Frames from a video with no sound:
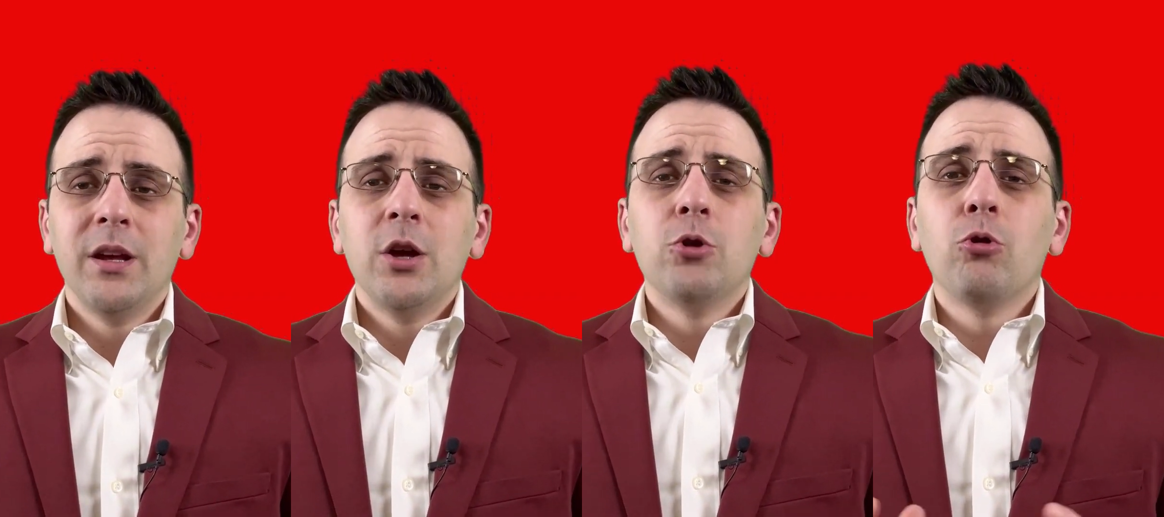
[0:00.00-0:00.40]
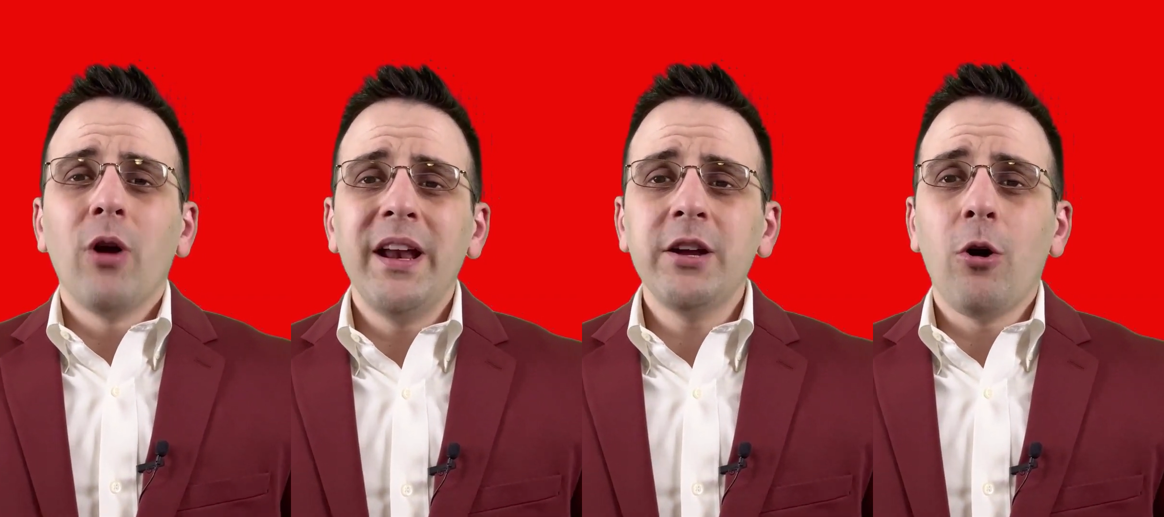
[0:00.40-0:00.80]

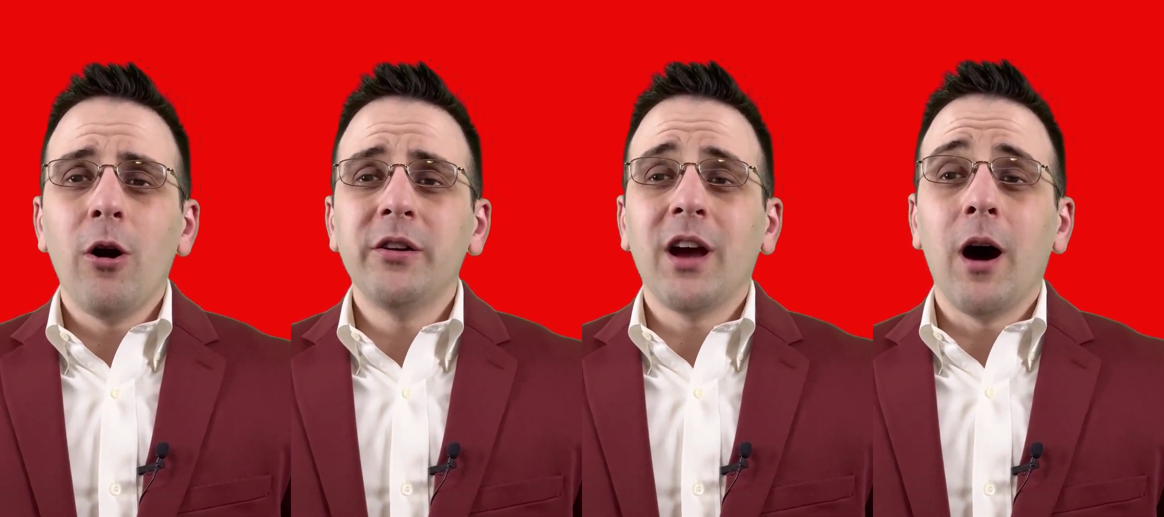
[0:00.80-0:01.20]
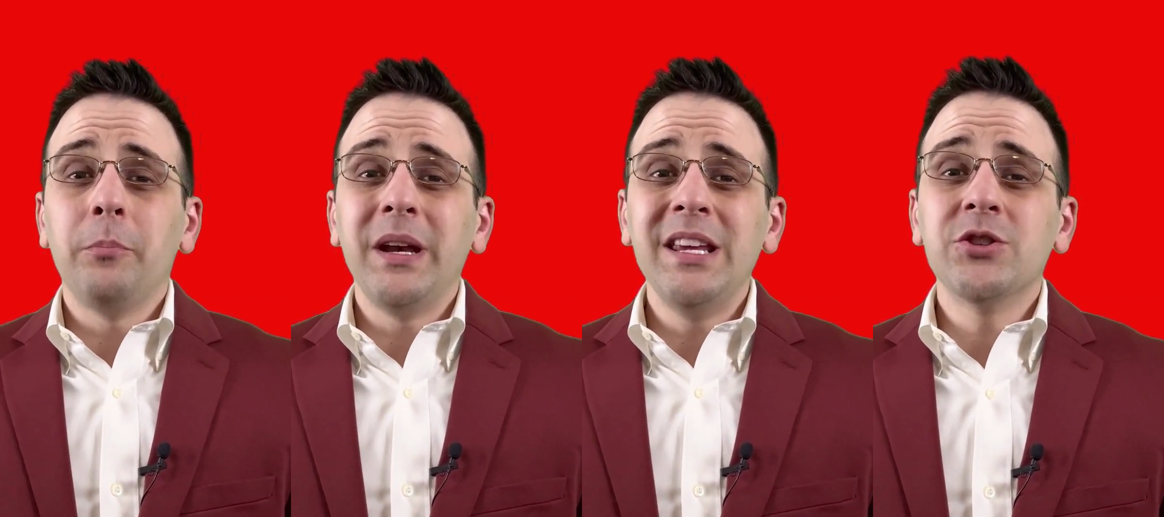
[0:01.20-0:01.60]
Credit card
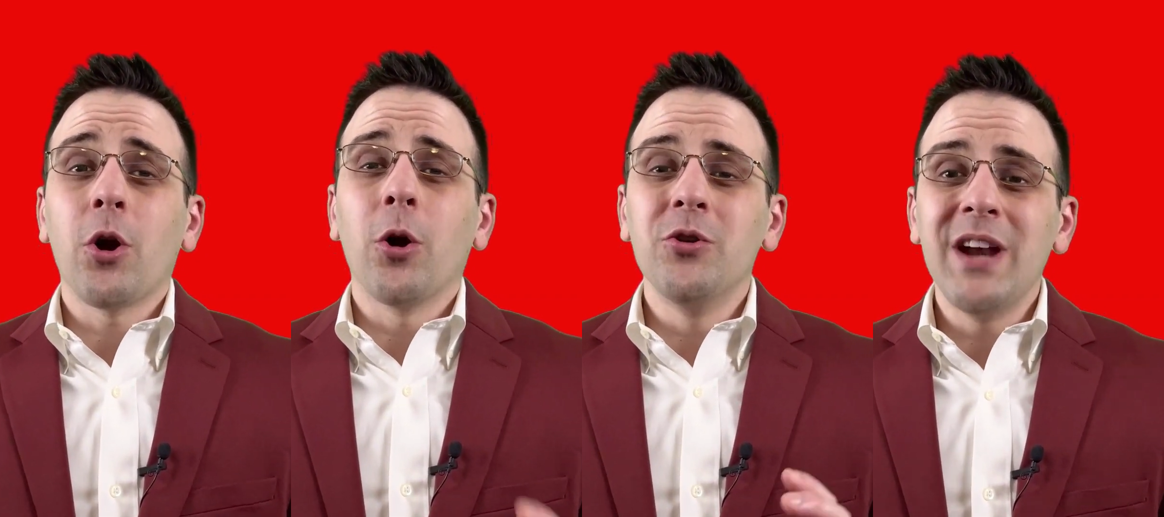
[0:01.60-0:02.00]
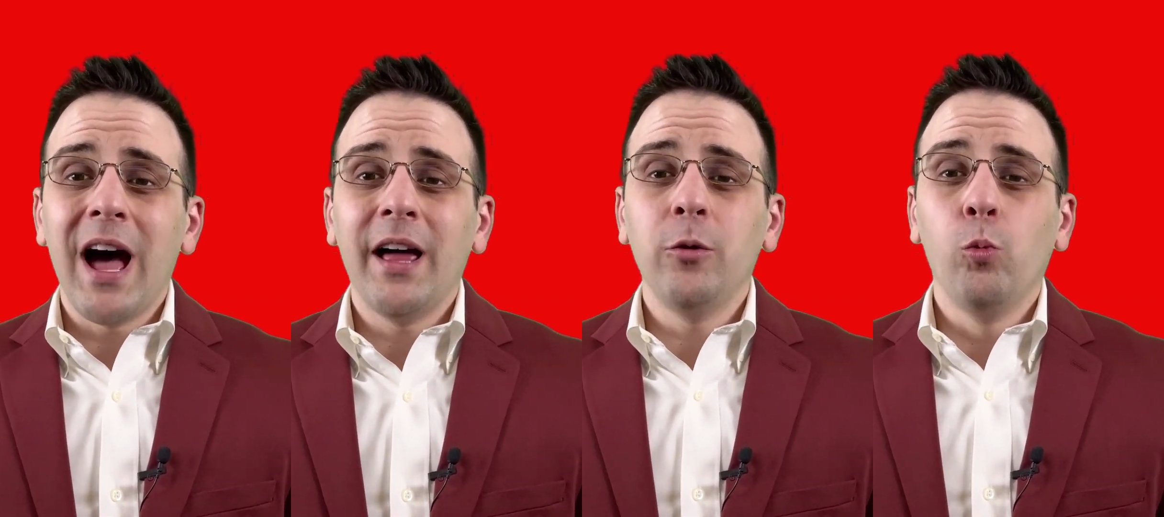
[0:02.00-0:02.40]
companies are
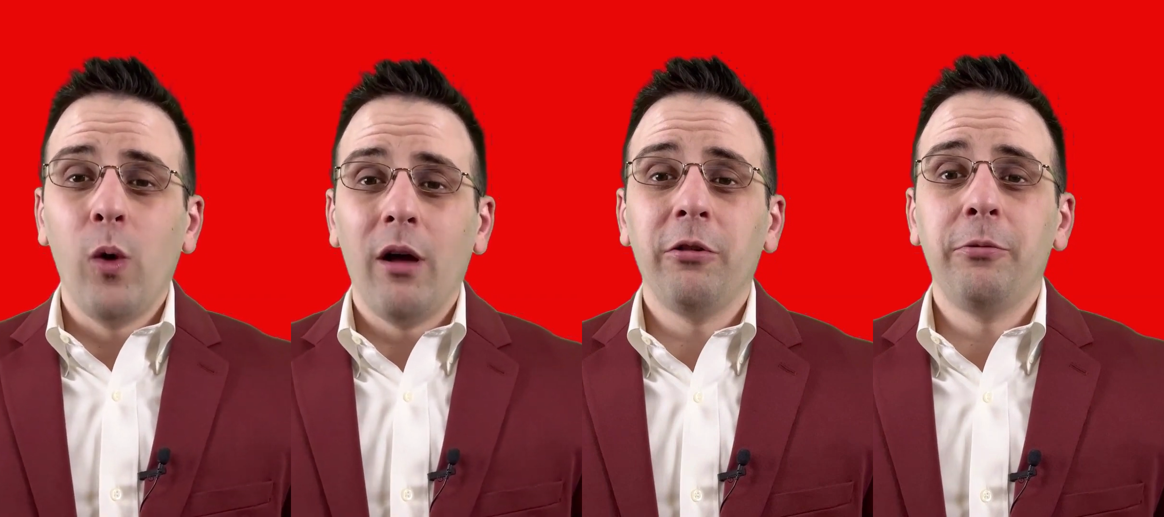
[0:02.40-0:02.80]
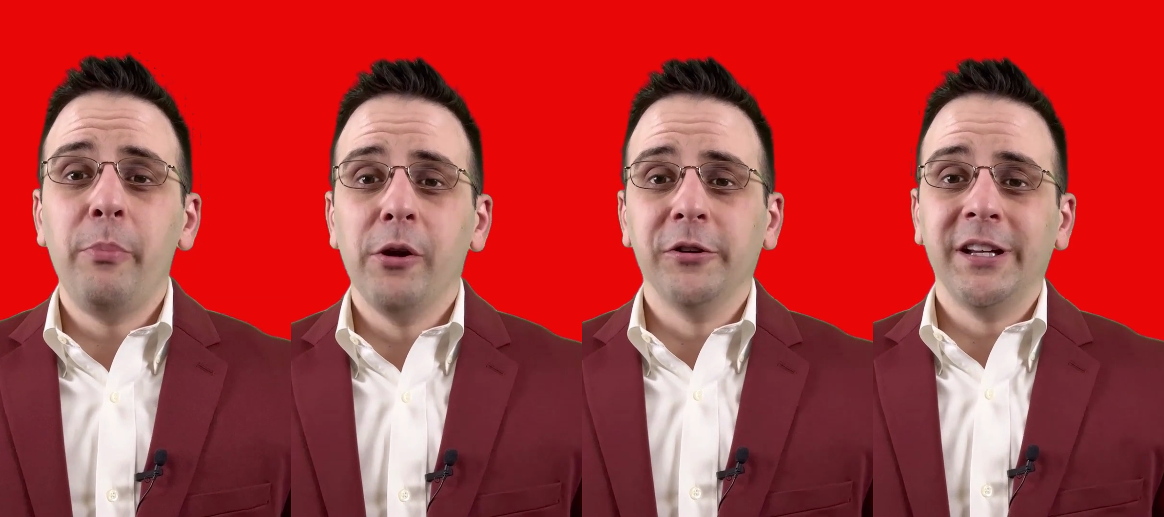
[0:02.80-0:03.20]
not wealth
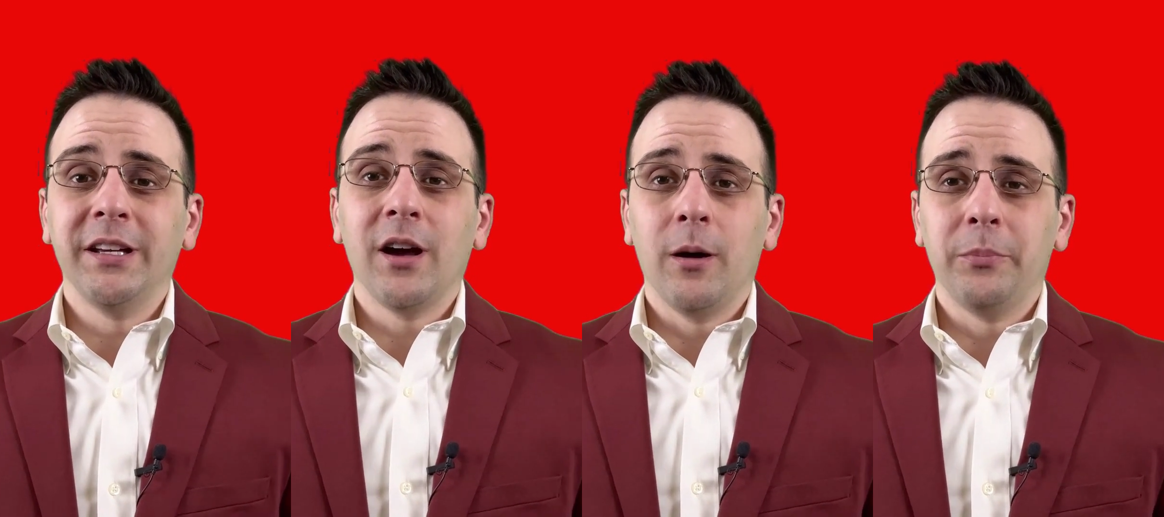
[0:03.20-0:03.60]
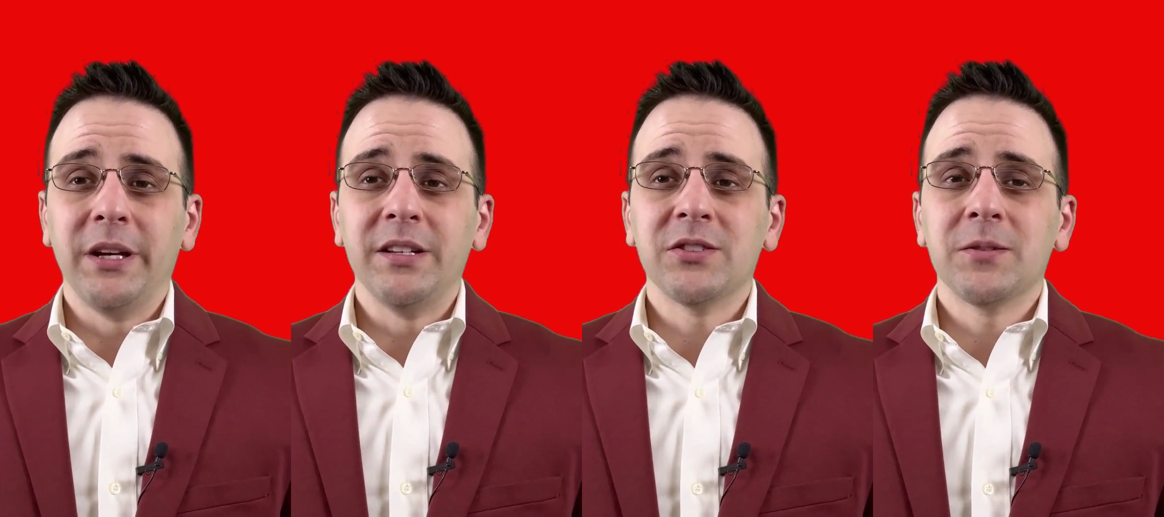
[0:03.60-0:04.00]
building
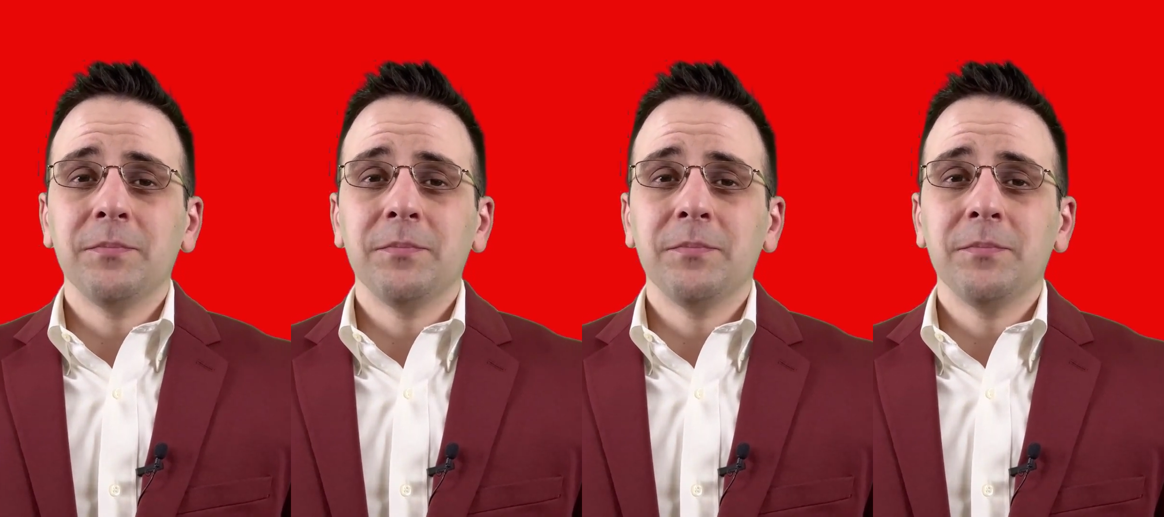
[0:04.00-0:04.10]
companies.